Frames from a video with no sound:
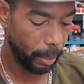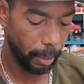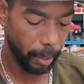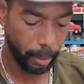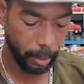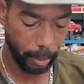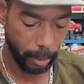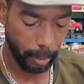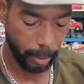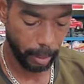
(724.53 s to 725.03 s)

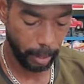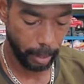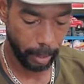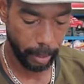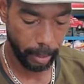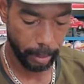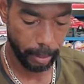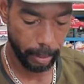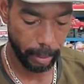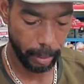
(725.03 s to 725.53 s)
car, and that
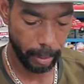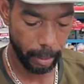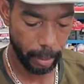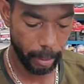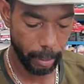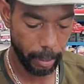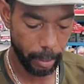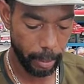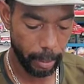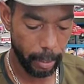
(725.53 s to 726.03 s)
is
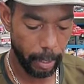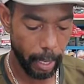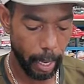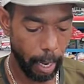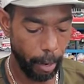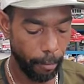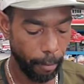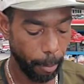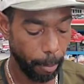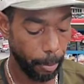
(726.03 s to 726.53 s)
a
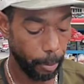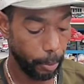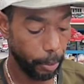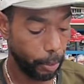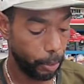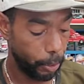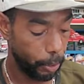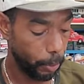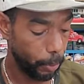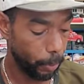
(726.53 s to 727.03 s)
Alpha
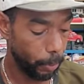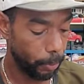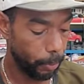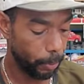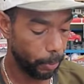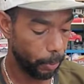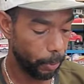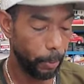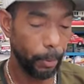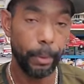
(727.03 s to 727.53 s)
Pursuit,
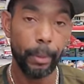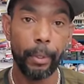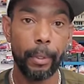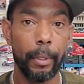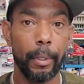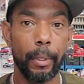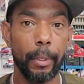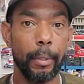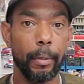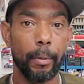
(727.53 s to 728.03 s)
so
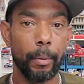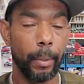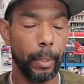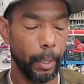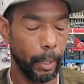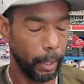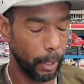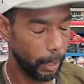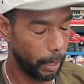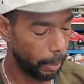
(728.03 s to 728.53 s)

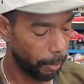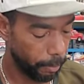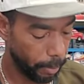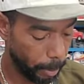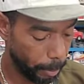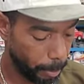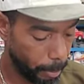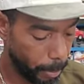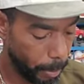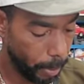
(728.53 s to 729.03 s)
weirdly enough,
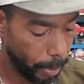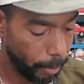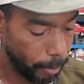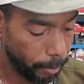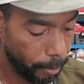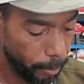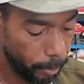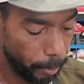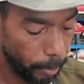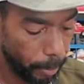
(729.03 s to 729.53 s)
they put a
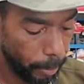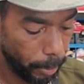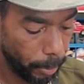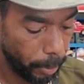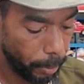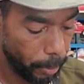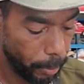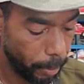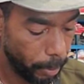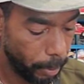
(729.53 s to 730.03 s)

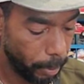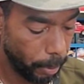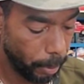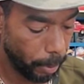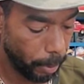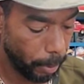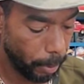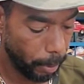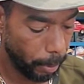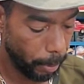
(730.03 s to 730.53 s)
Pursuit
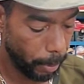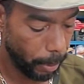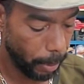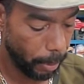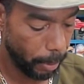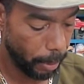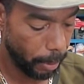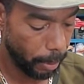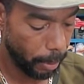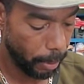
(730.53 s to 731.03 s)
car in there,
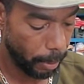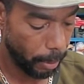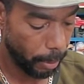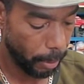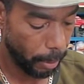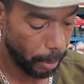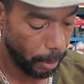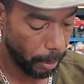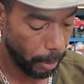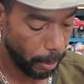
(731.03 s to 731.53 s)
but
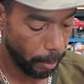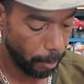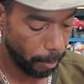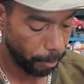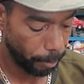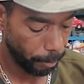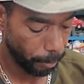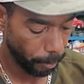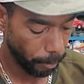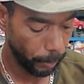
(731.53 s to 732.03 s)
um,
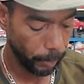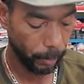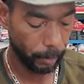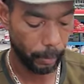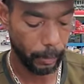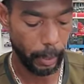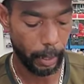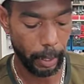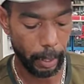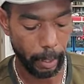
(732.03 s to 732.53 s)

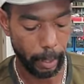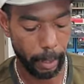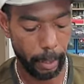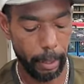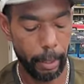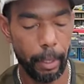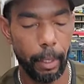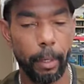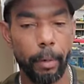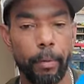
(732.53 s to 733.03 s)
yeah,
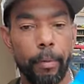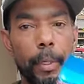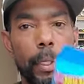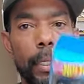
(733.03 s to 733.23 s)
here you go.